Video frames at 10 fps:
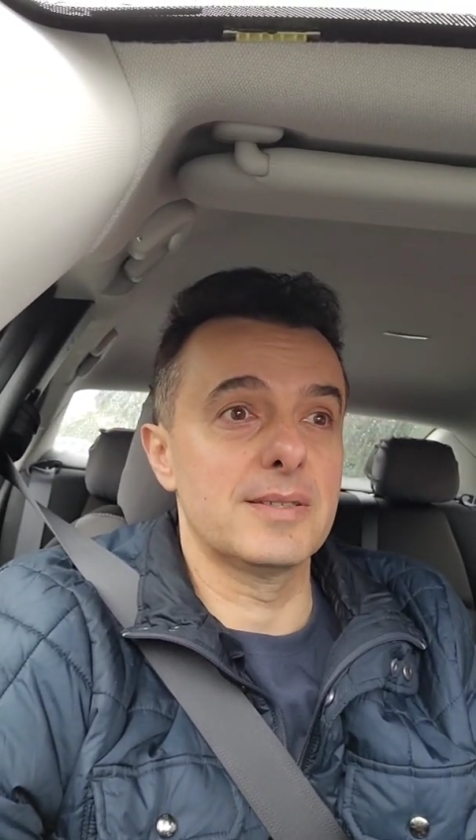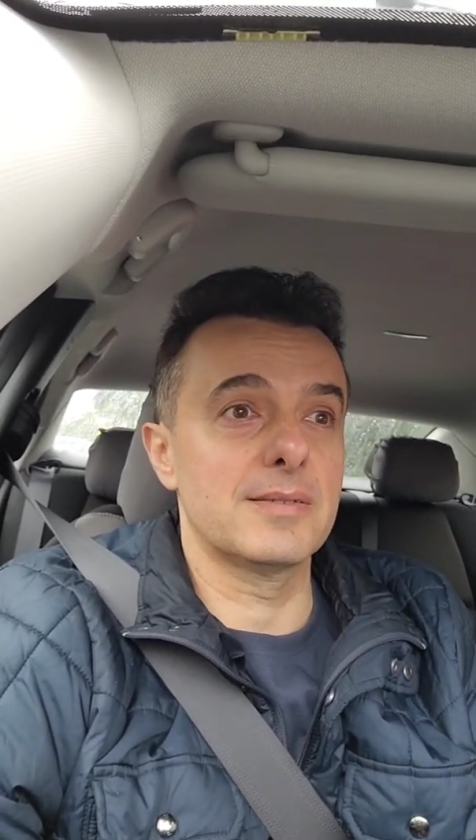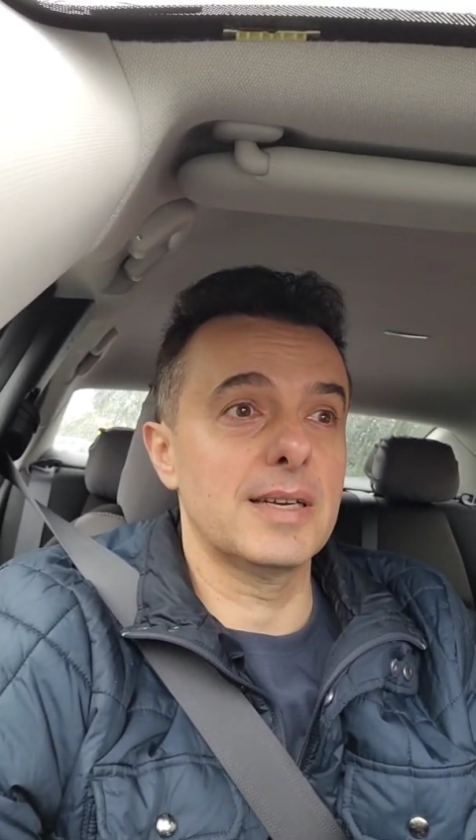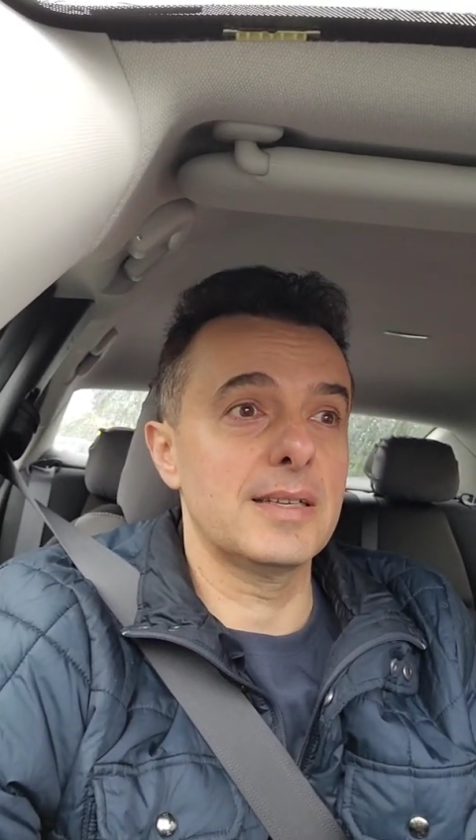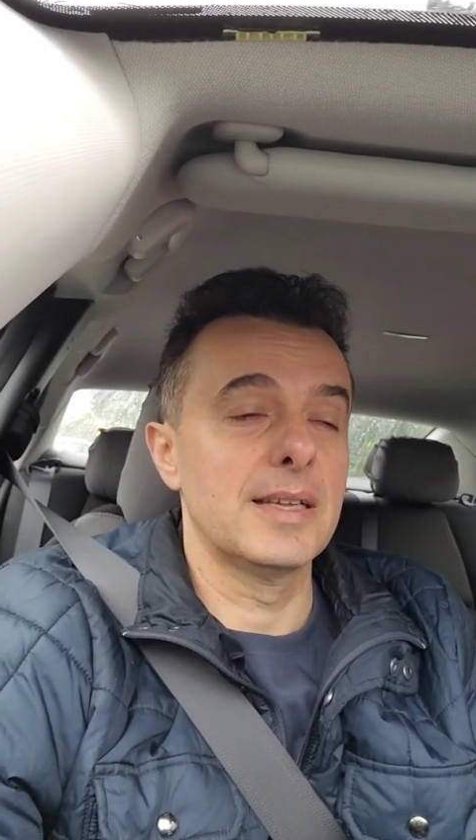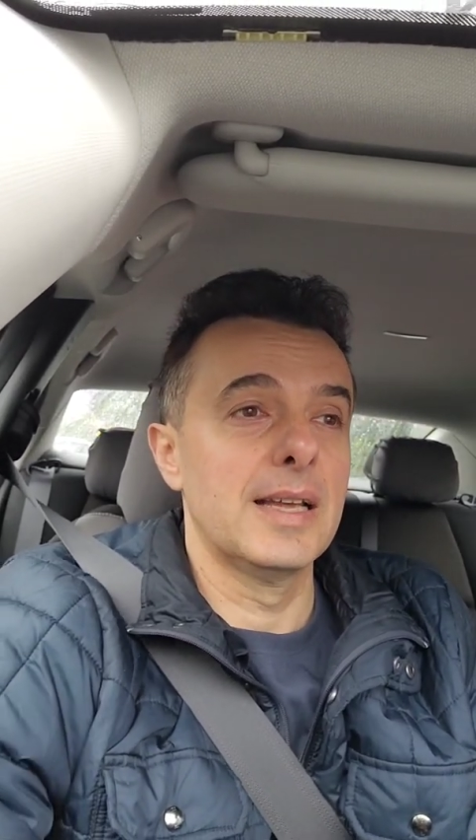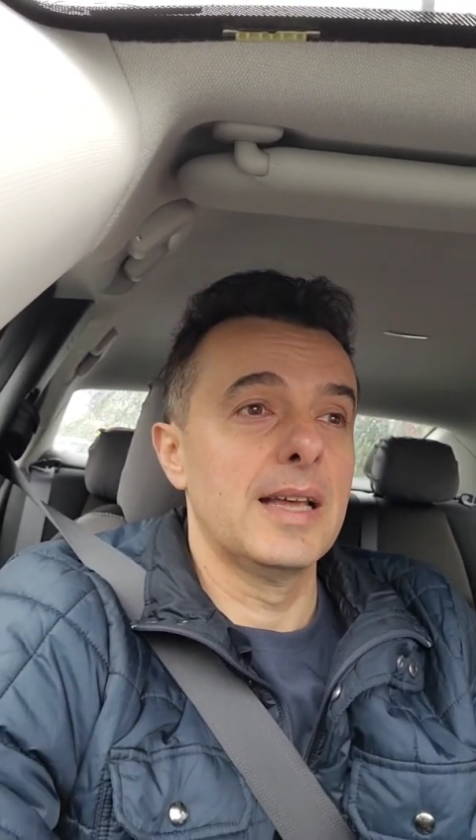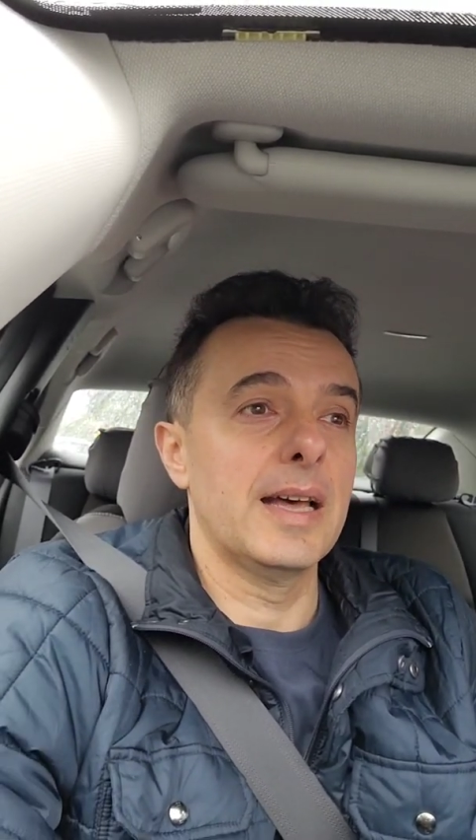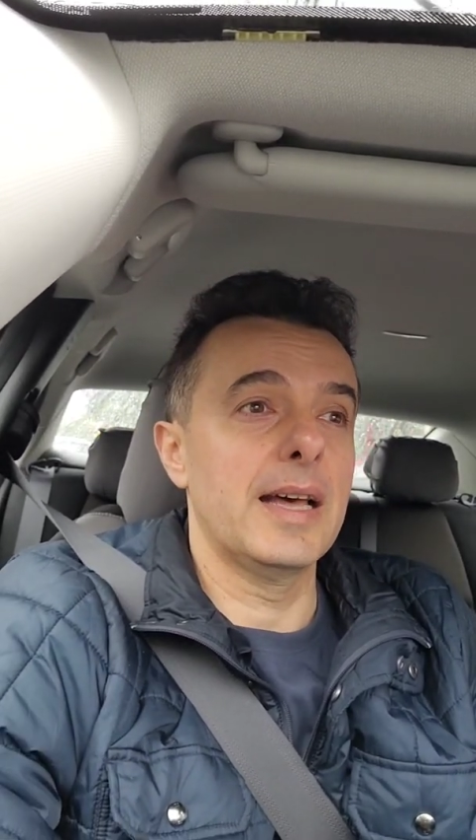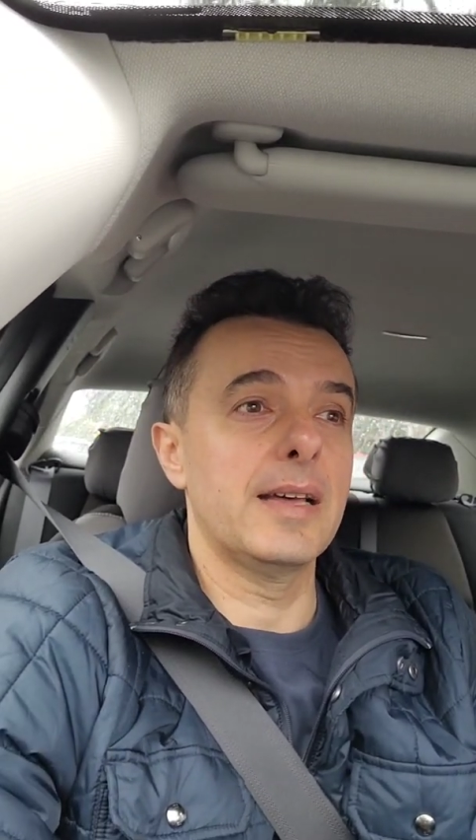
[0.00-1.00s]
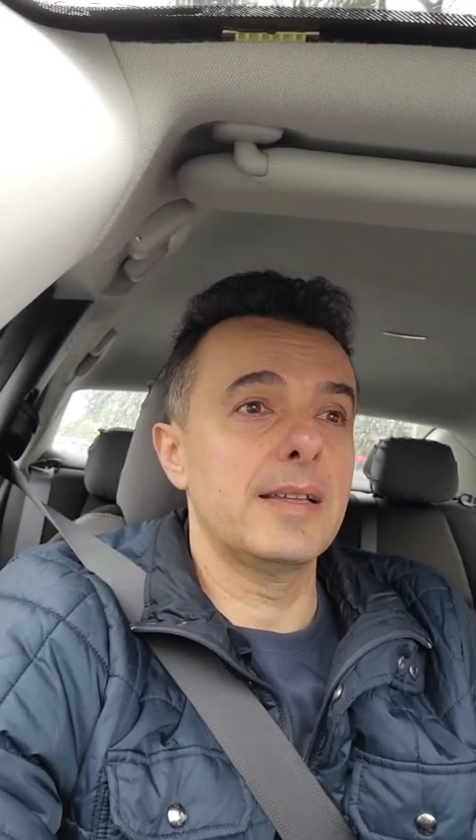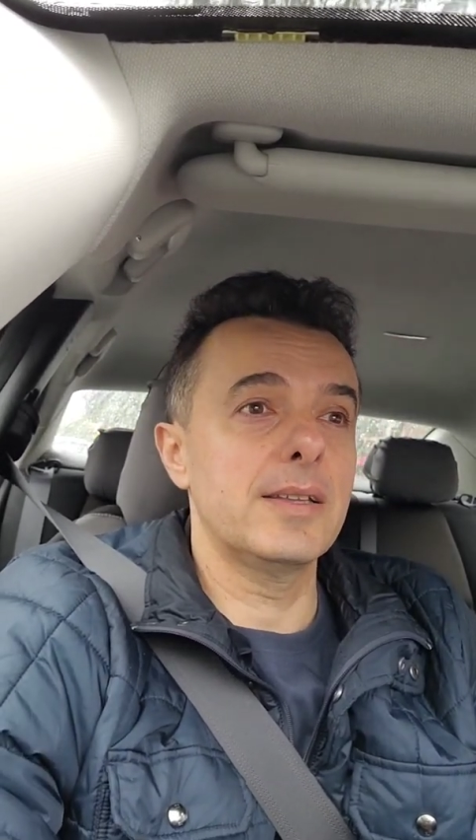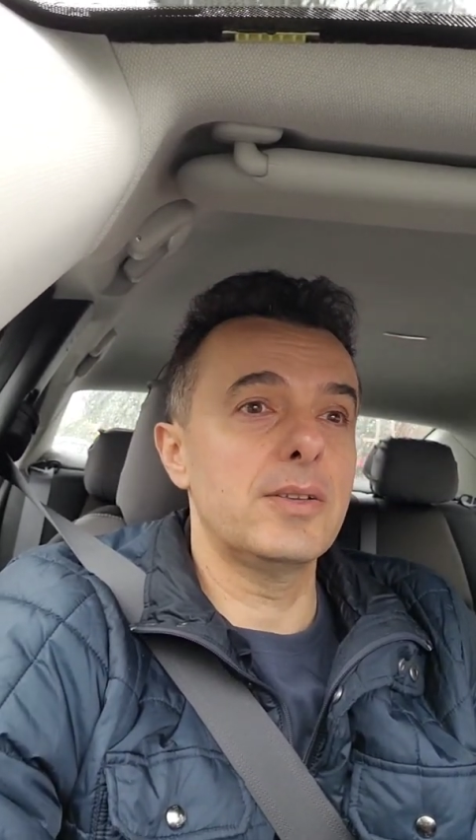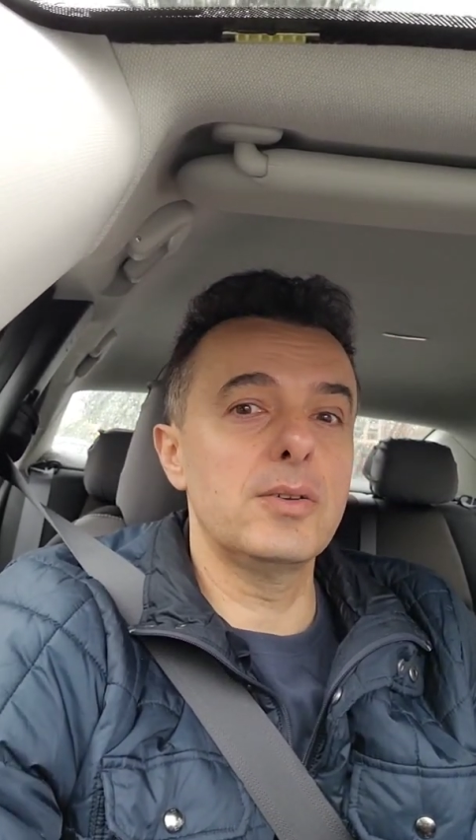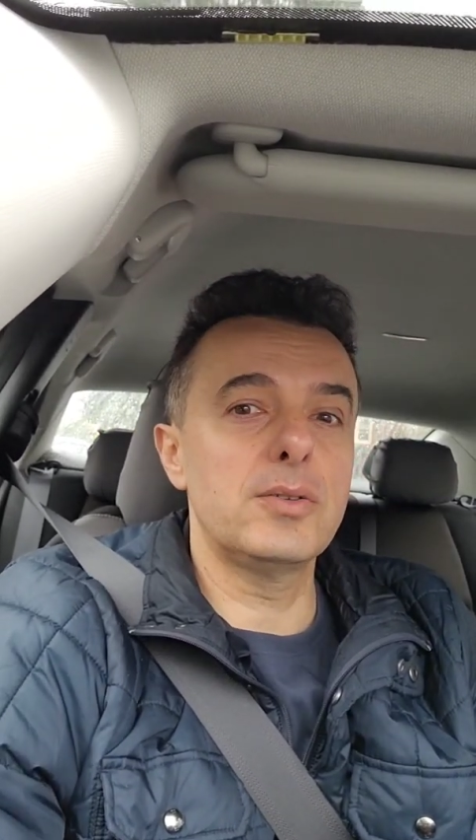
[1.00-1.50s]
right?
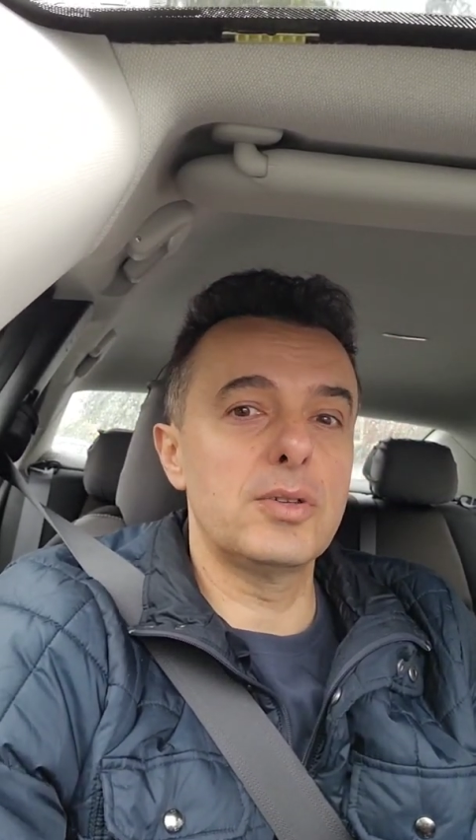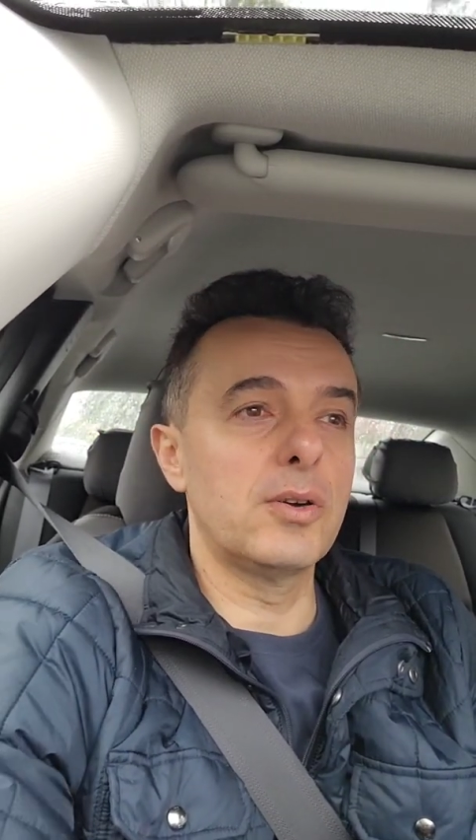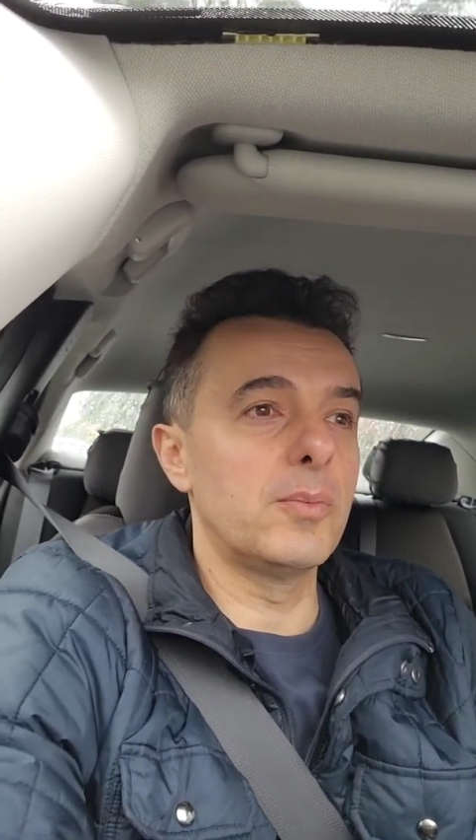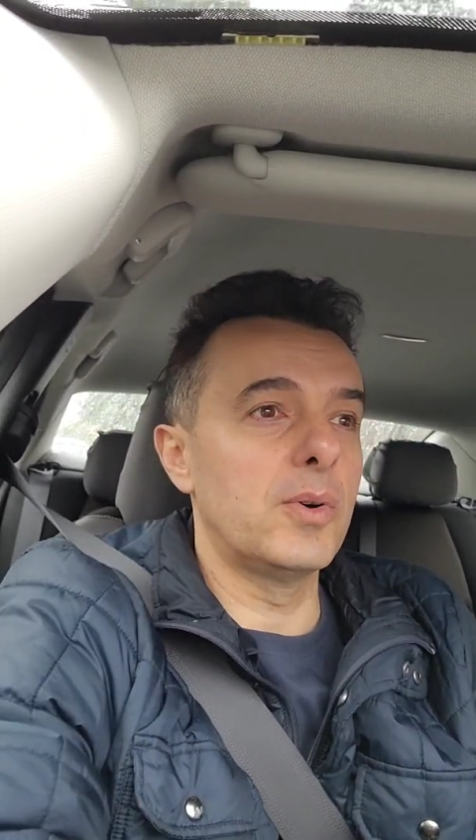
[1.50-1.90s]
You don't